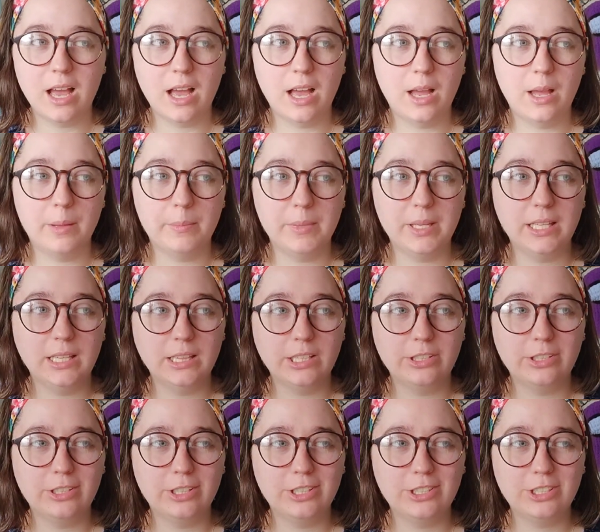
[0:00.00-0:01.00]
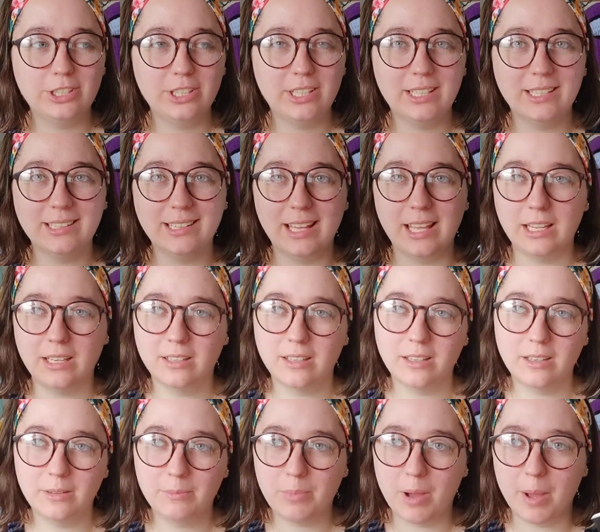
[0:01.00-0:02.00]
um, in literature and,
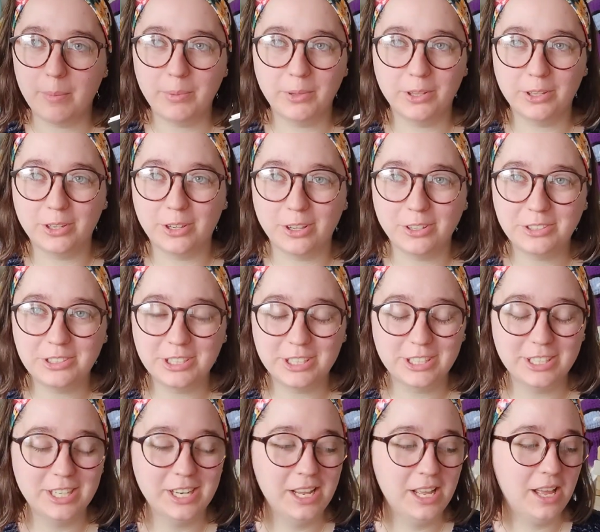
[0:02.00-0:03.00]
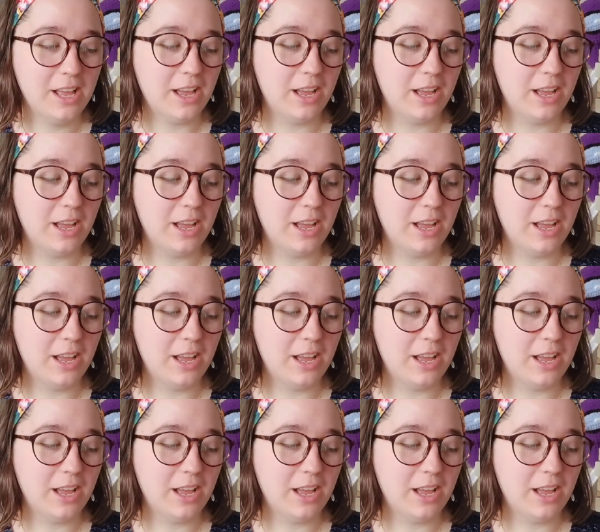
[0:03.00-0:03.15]
like, popular culture.